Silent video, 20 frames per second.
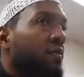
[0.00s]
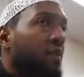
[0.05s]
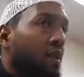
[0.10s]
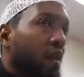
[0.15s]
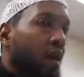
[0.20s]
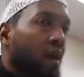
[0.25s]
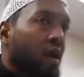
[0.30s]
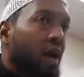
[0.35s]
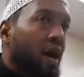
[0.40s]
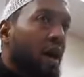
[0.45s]

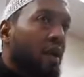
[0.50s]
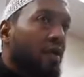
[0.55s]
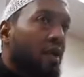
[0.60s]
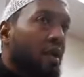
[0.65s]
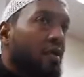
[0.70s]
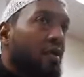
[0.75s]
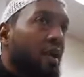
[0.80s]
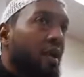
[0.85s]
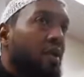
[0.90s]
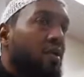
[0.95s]
Wallahu a'lam,
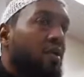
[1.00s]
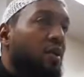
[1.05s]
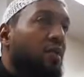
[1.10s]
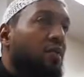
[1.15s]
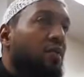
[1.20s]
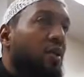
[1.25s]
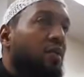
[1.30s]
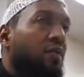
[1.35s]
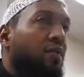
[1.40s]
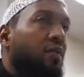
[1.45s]
they say this
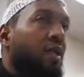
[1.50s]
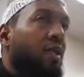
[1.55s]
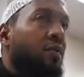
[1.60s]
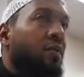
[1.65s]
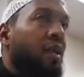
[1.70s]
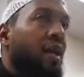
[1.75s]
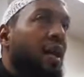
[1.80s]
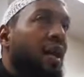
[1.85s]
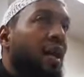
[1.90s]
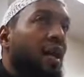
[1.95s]
could be
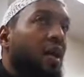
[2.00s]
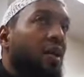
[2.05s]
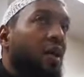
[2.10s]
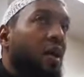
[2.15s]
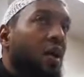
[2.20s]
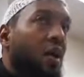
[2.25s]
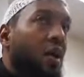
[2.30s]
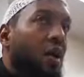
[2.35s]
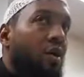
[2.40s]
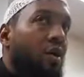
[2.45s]
from the
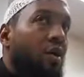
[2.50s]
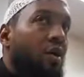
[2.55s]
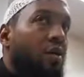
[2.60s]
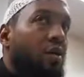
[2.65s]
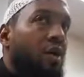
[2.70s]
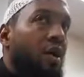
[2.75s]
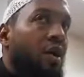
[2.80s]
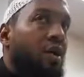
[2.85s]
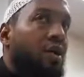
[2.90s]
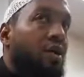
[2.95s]

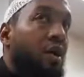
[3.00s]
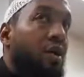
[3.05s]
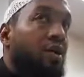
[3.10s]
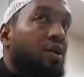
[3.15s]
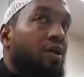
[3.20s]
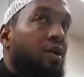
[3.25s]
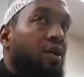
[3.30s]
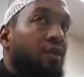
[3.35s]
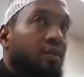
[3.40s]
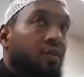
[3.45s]
author's
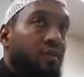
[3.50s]
intention.